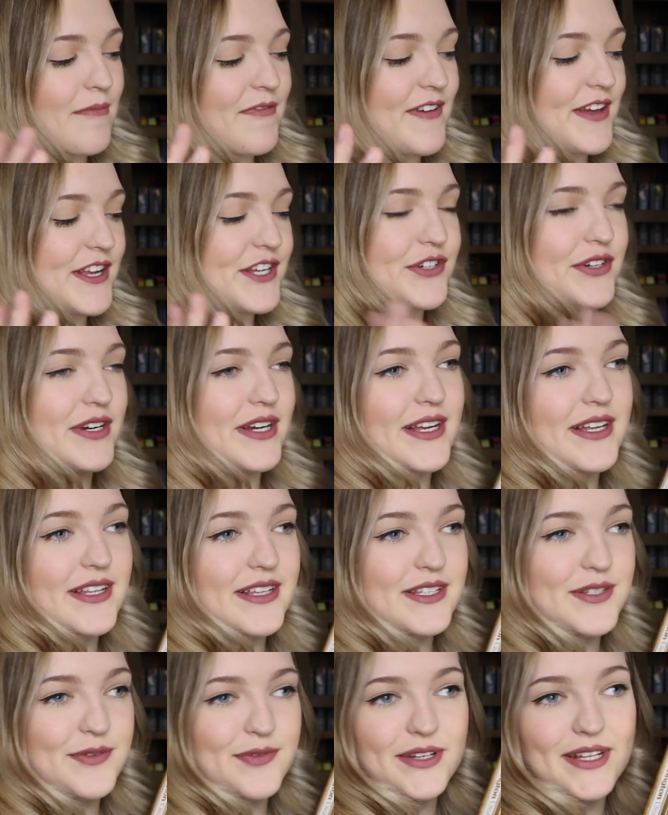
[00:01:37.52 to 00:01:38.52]
featuring
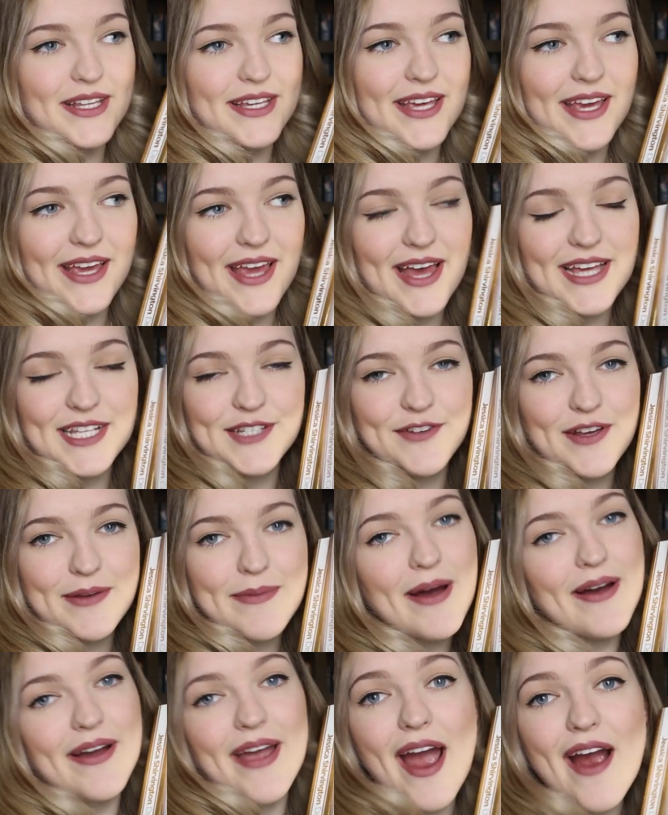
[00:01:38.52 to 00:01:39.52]
this really kick-ass
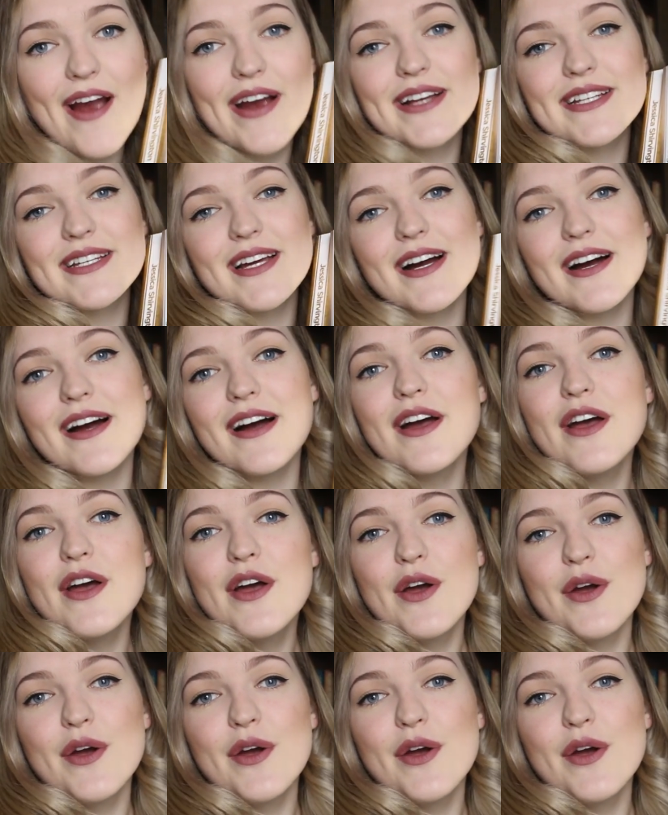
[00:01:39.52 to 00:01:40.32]
female character